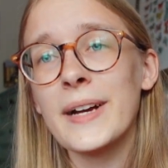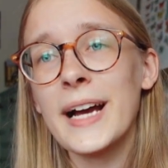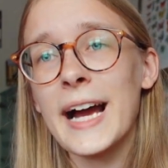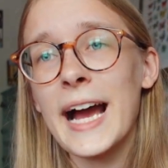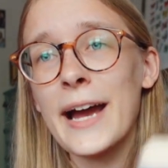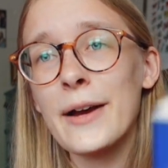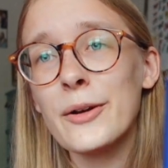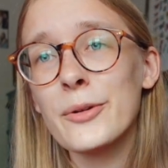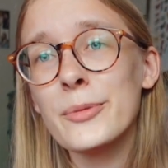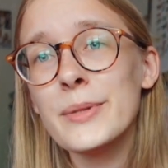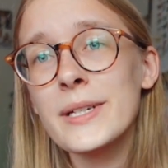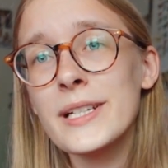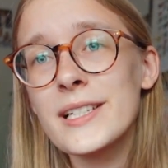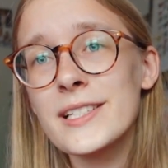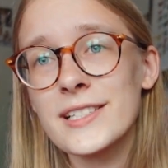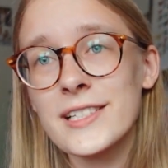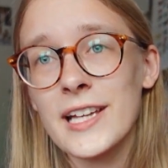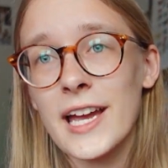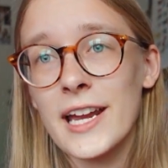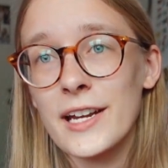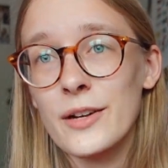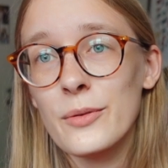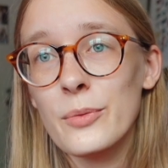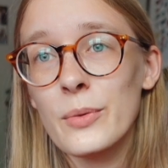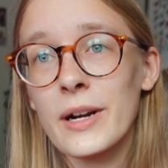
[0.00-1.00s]
I will be
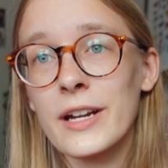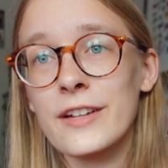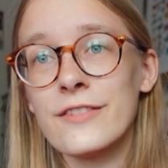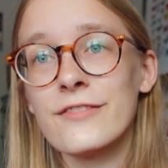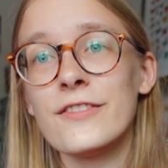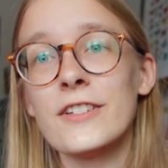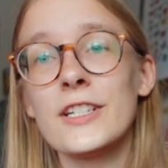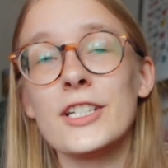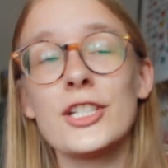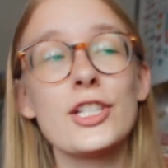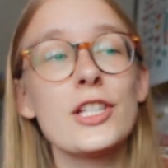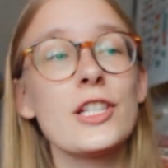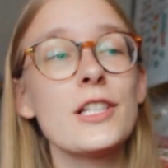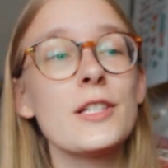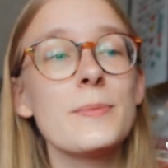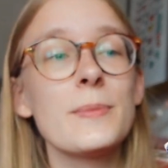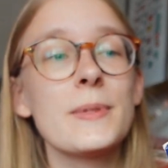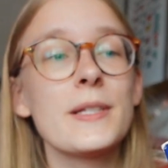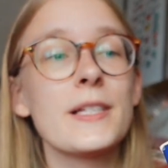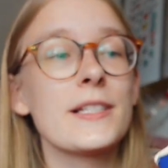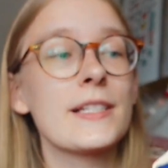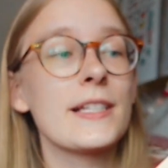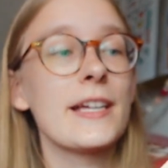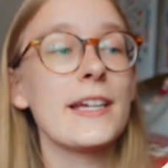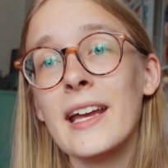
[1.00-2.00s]
excited when I finish this
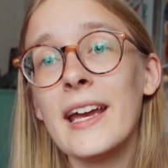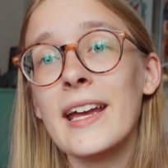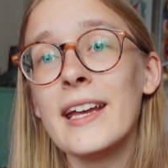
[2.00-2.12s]
because